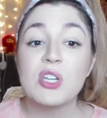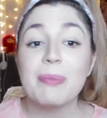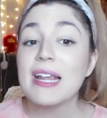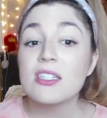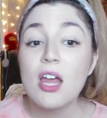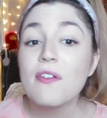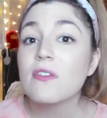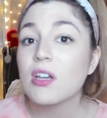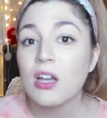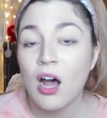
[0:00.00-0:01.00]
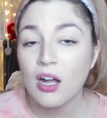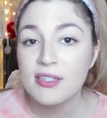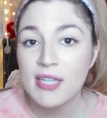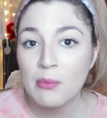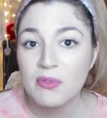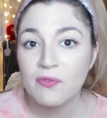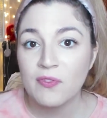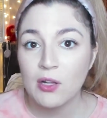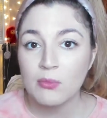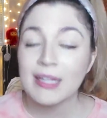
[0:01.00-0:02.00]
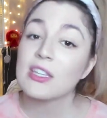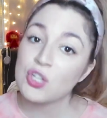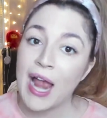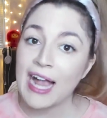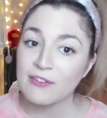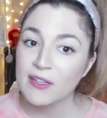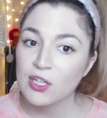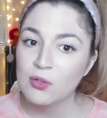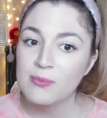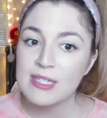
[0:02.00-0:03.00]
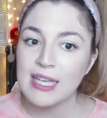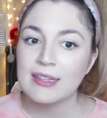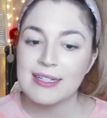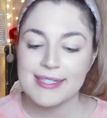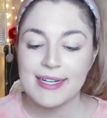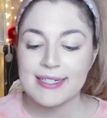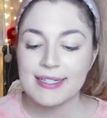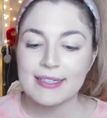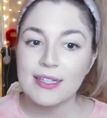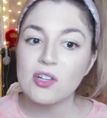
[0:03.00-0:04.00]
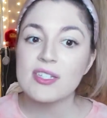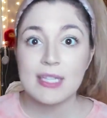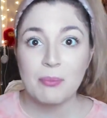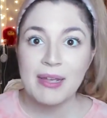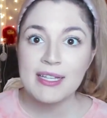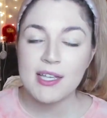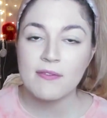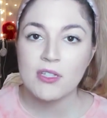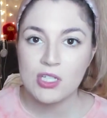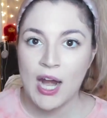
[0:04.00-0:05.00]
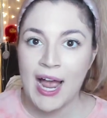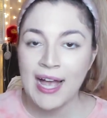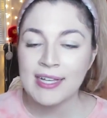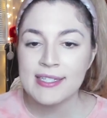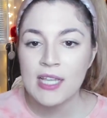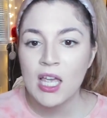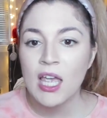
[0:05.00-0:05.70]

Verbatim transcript: based off of the concept film, like the track films, and listening to like little snippets of the tracks,